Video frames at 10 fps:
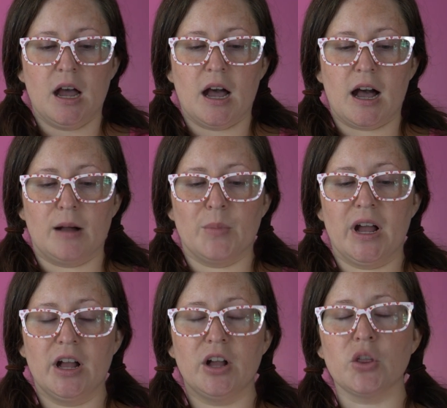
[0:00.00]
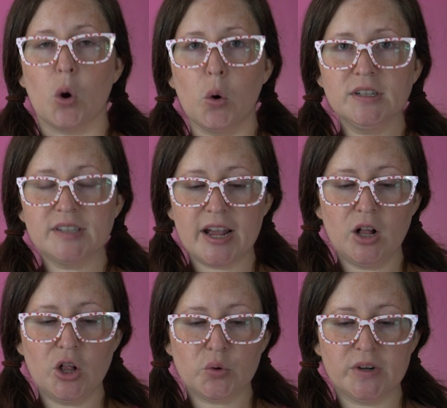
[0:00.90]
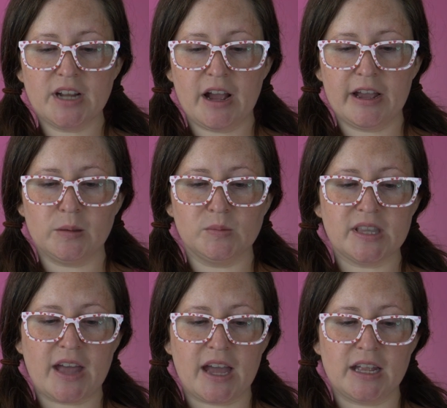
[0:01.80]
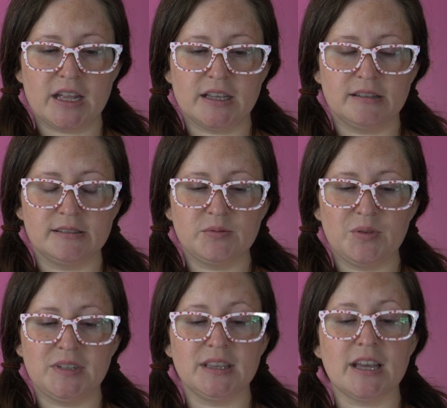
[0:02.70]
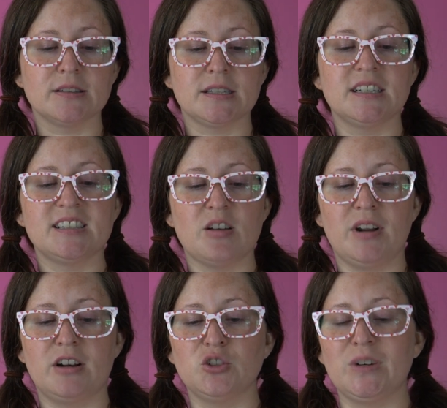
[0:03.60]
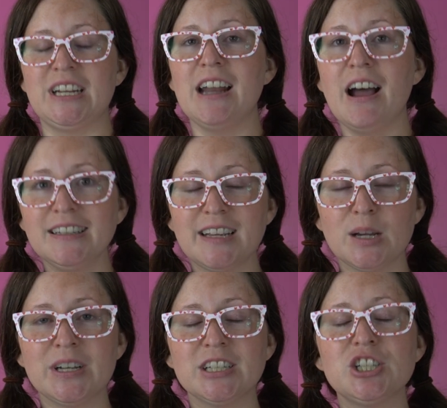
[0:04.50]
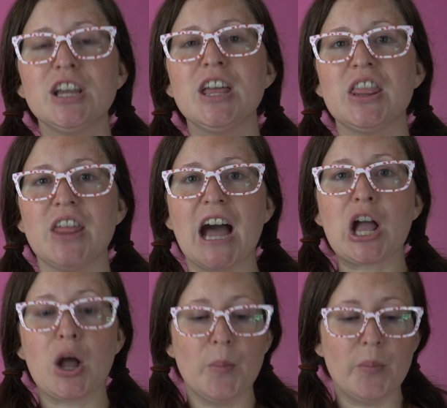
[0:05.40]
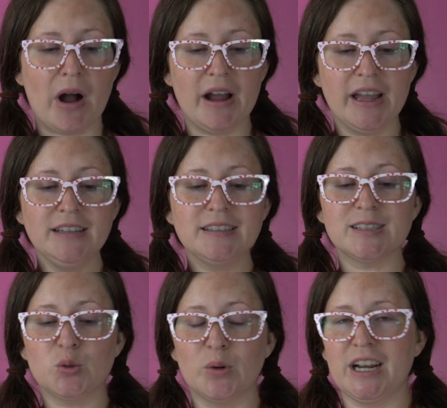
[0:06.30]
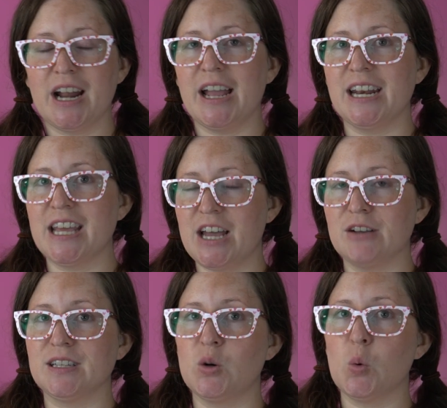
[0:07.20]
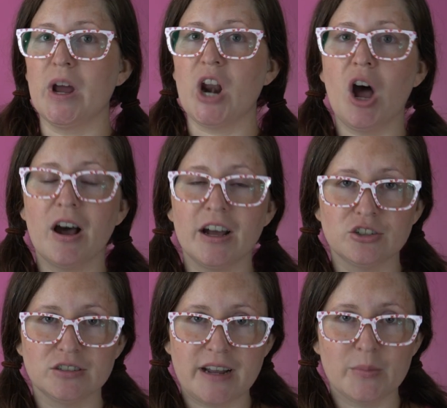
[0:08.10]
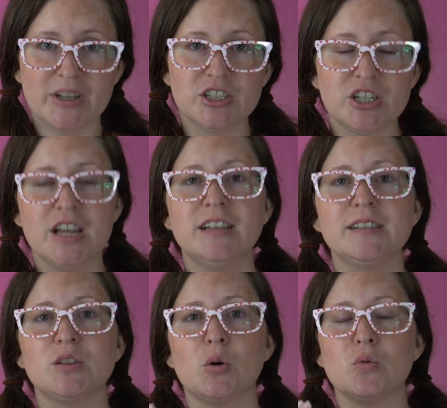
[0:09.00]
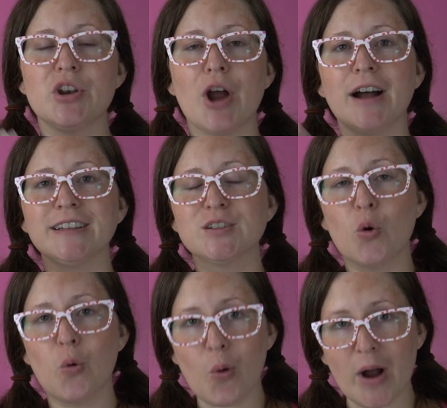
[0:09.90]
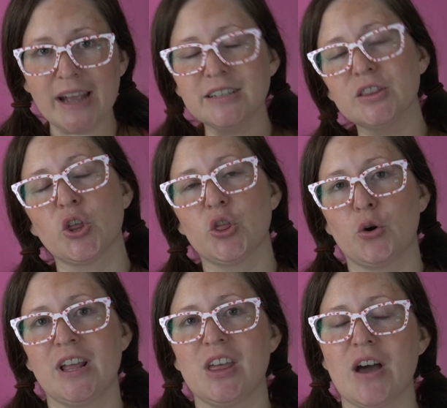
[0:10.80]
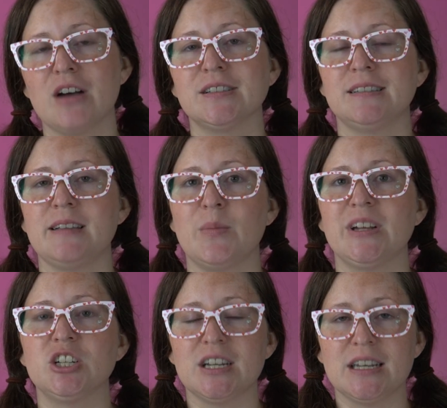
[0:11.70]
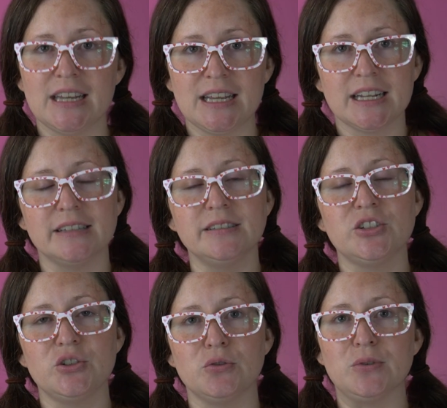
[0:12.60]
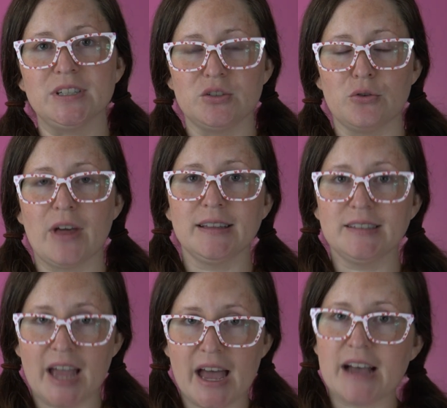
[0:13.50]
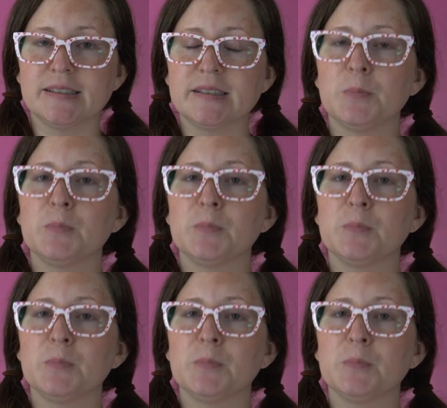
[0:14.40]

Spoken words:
Horntail 3 times, that is 15,729 damage. That combined is 29,100 damage. So not quite the 30,000 damage needed to do that task.